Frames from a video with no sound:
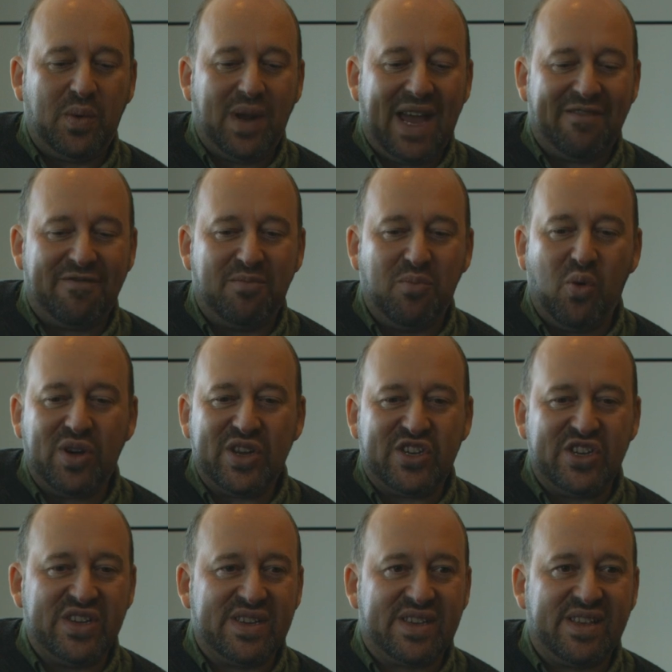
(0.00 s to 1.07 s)
have
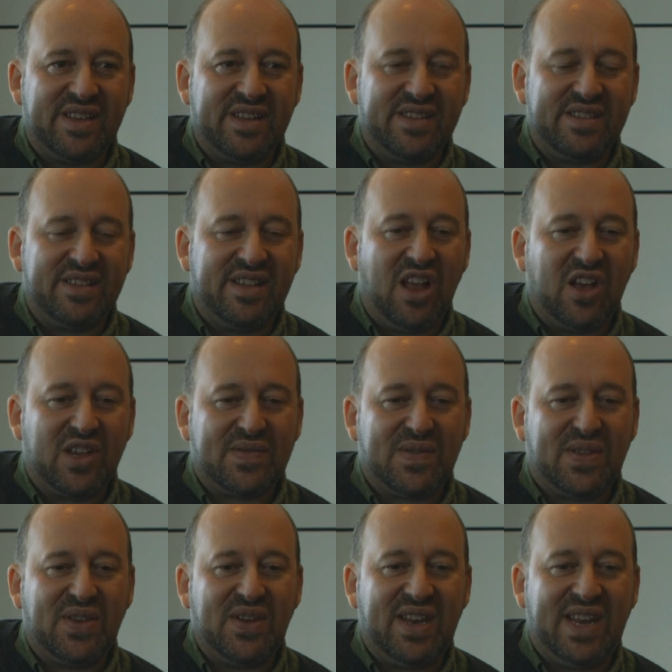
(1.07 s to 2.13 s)
mortgages that last for
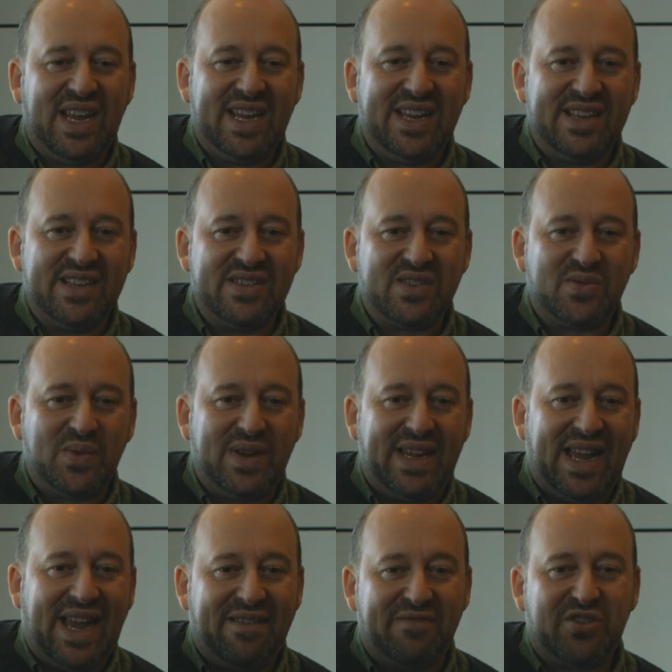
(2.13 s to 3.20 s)
30 years.
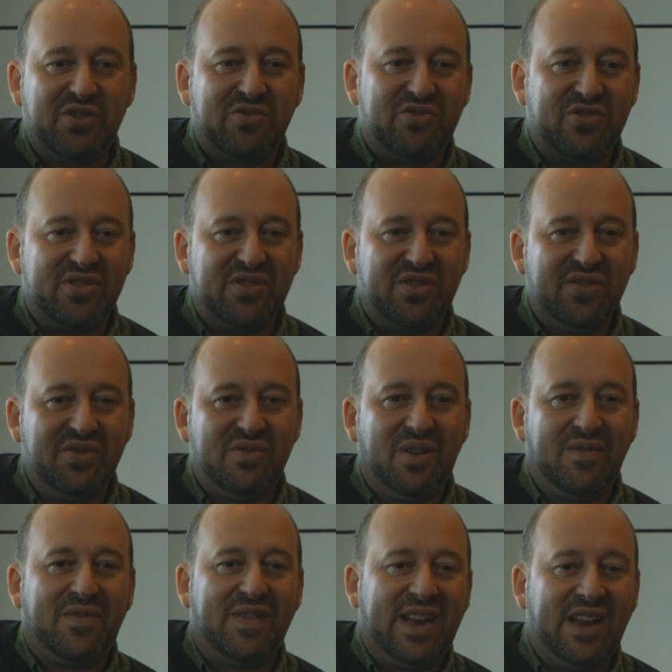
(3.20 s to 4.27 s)
We have children who
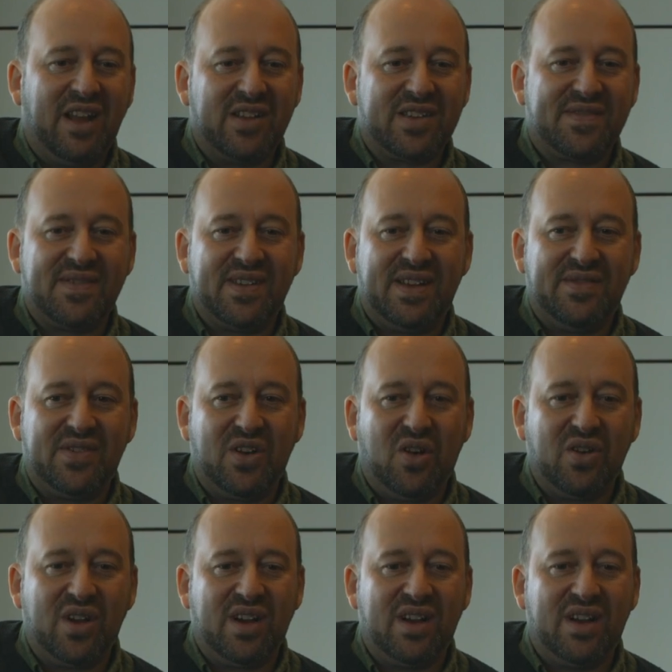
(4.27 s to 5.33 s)
hopefully last for even
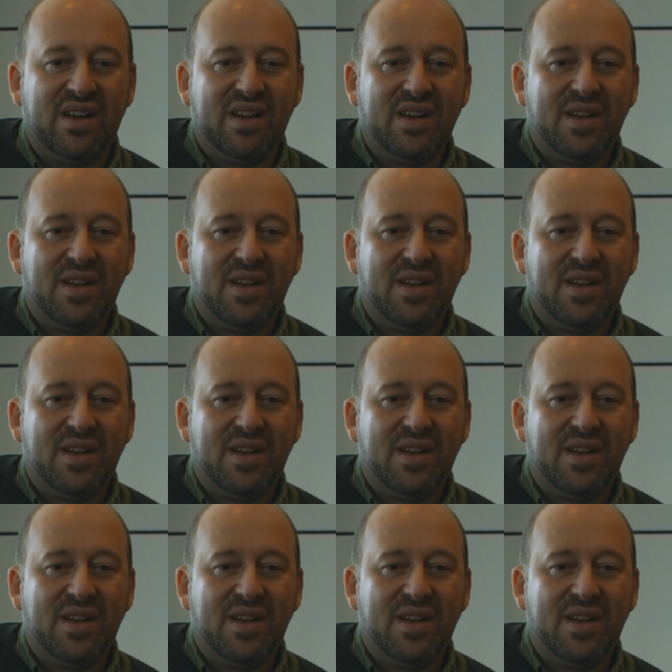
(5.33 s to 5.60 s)
longer.